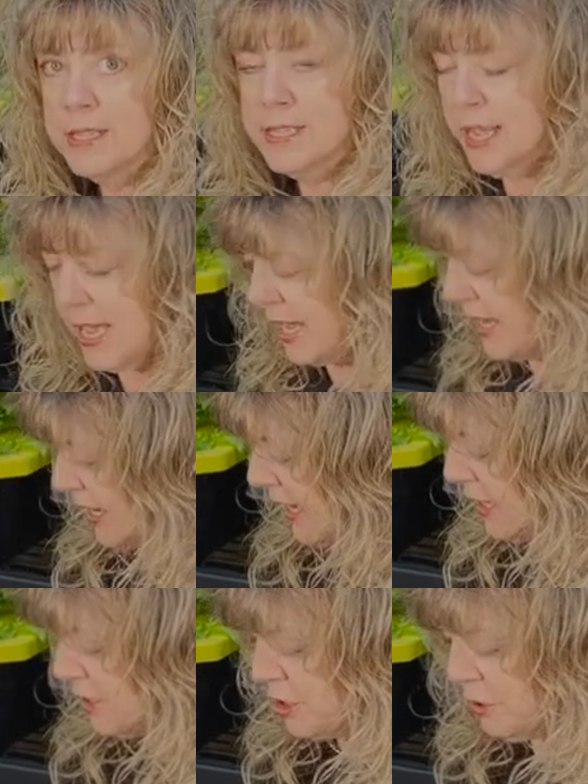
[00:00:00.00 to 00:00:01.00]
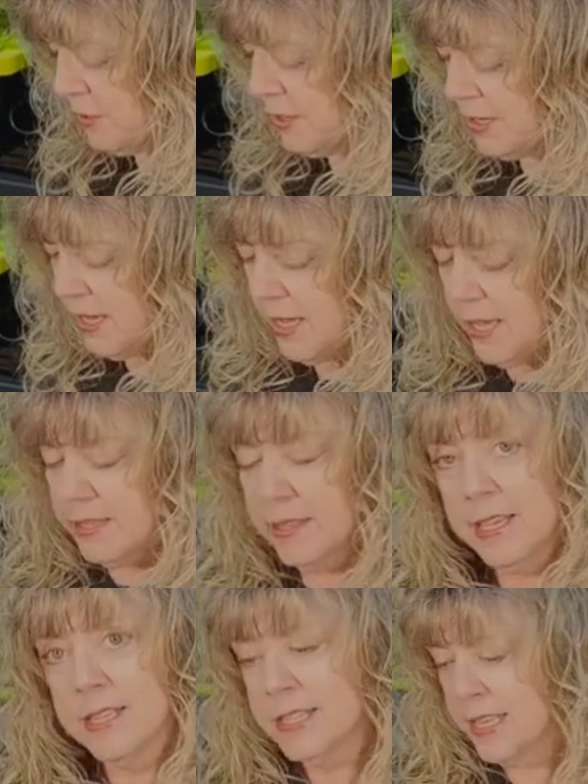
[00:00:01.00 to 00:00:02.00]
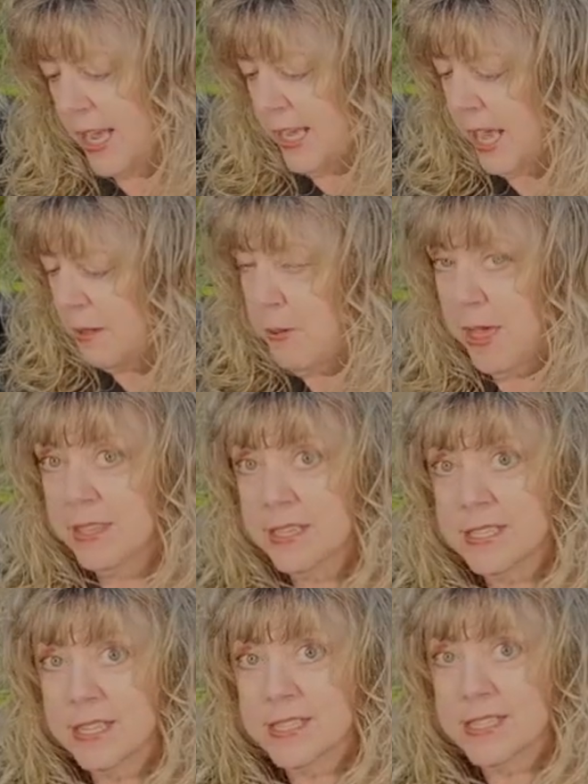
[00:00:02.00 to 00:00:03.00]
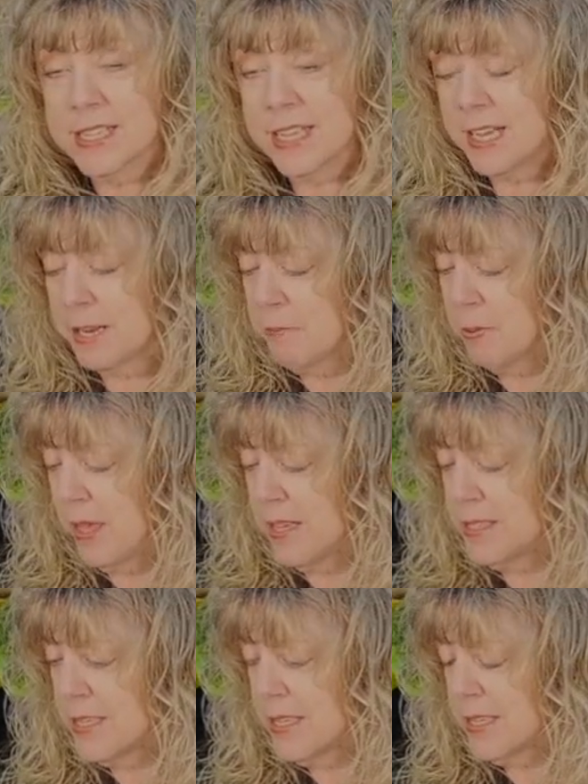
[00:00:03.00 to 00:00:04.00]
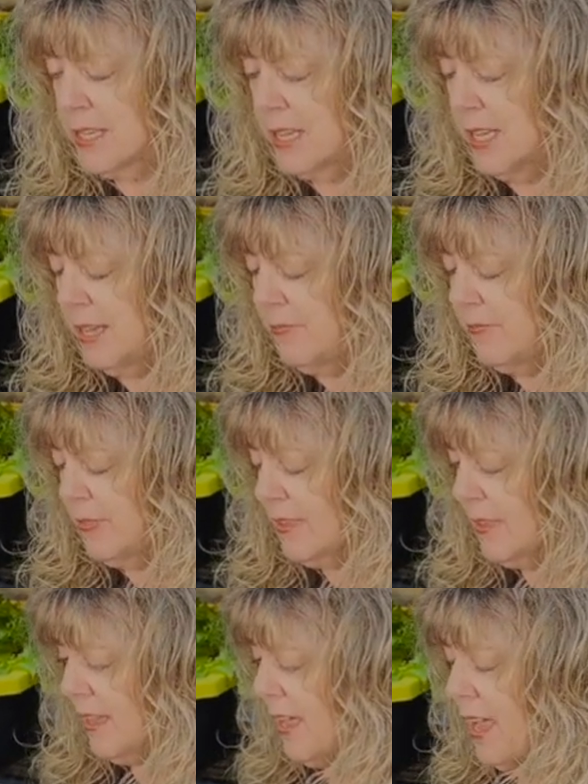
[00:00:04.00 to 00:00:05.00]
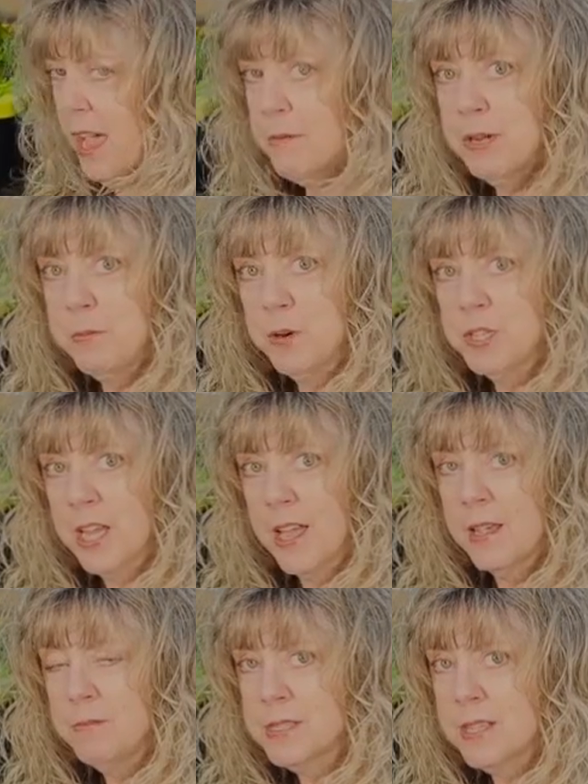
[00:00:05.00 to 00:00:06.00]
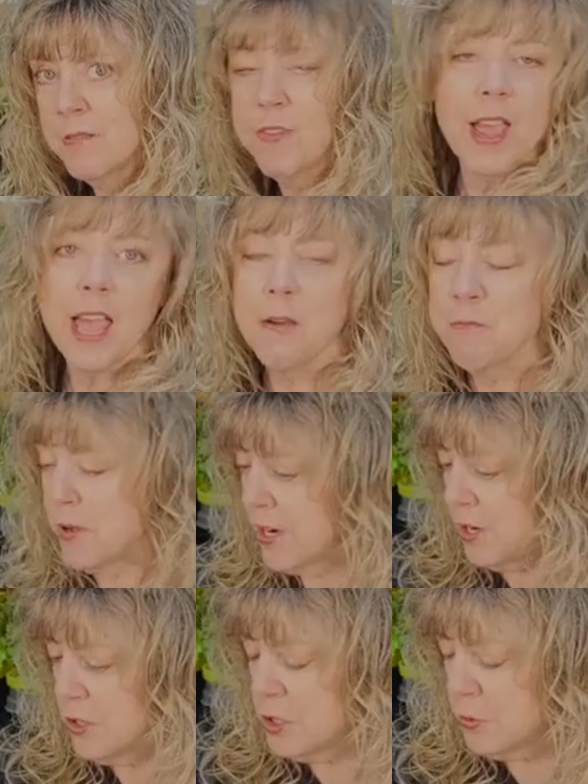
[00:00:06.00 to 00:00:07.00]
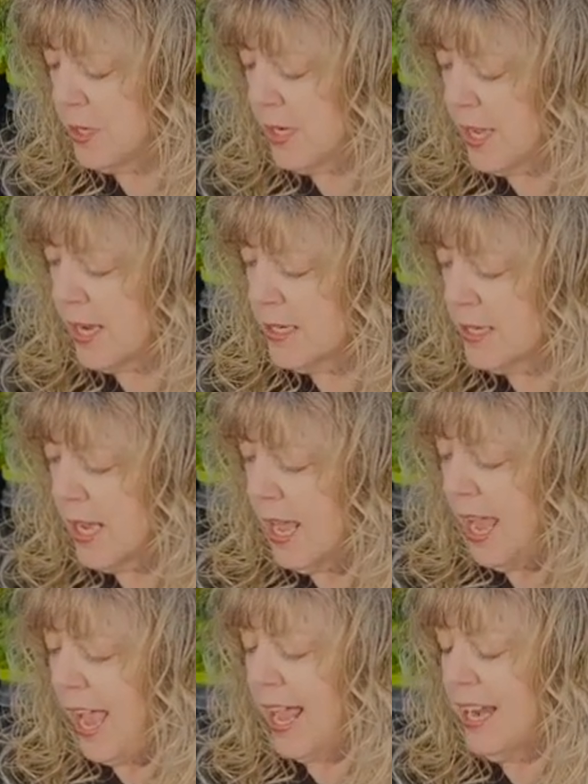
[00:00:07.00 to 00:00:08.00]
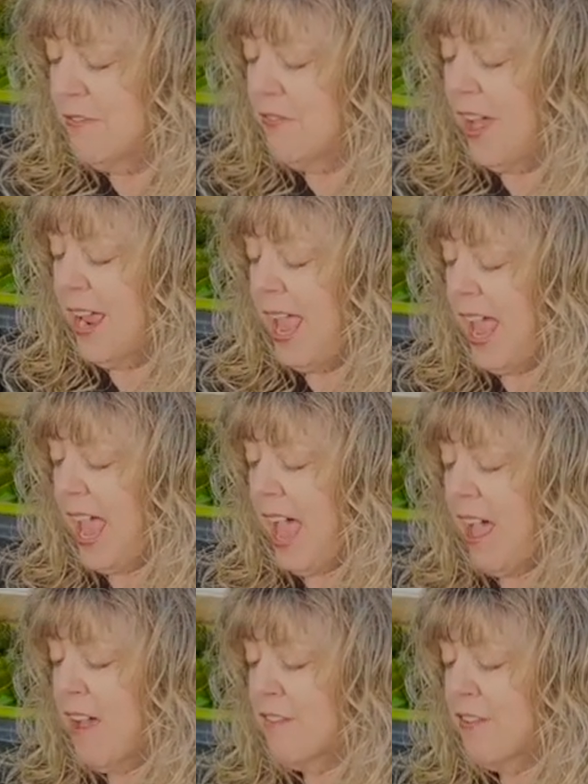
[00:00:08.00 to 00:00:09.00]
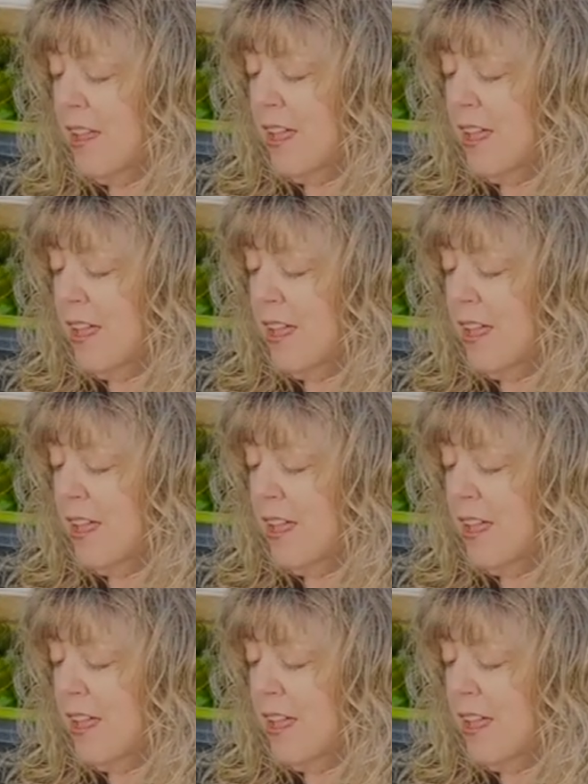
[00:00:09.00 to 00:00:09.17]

tag into it, then take a pelleted seed and place it. How many more times if I have 128? And if I have